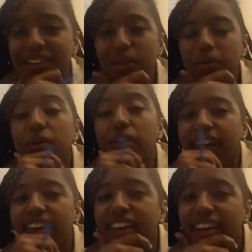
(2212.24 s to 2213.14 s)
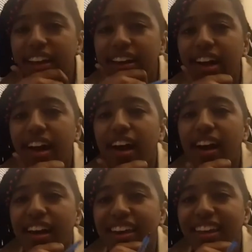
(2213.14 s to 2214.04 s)
But okay.
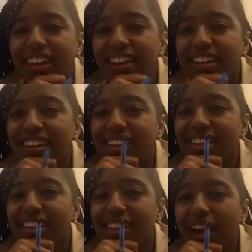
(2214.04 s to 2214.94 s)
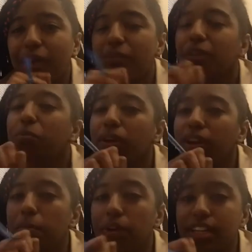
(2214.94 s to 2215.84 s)
I'm going to point
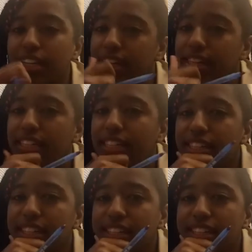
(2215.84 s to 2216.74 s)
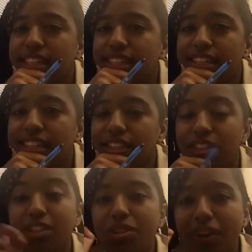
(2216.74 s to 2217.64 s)
at Bernie.
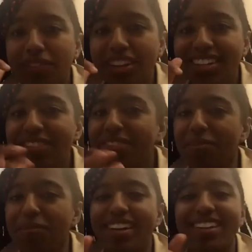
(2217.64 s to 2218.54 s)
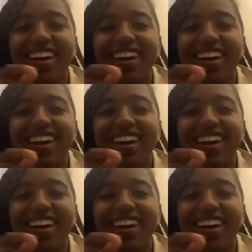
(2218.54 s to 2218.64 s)
Didn't you have your hand up? Never mind.